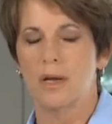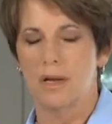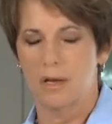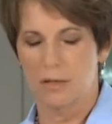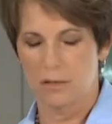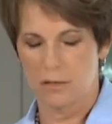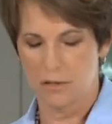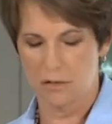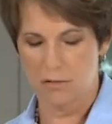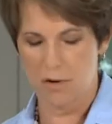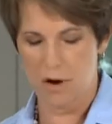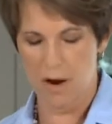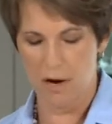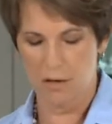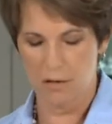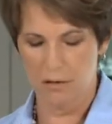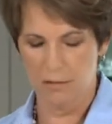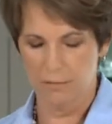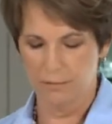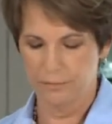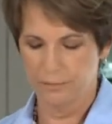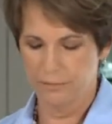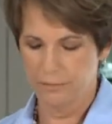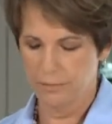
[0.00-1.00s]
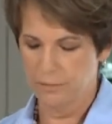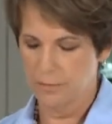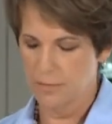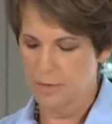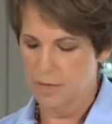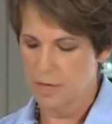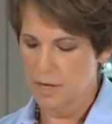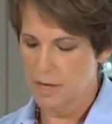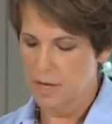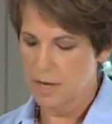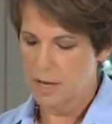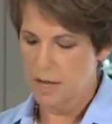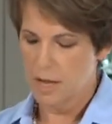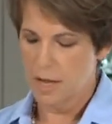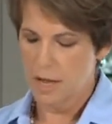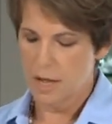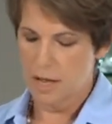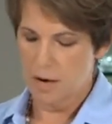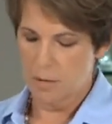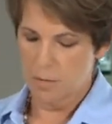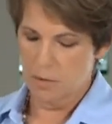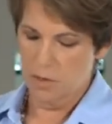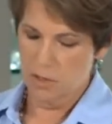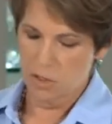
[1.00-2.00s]
extract.
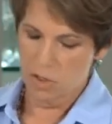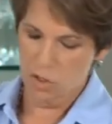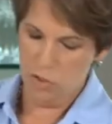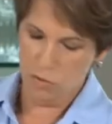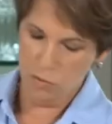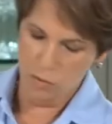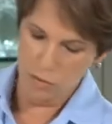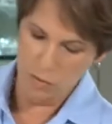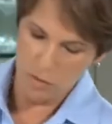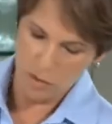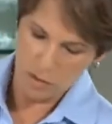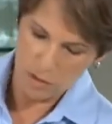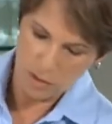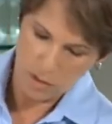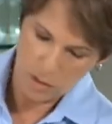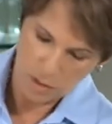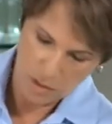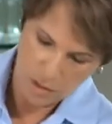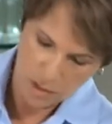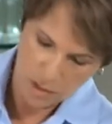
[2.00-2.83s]
And I'm going to screw this on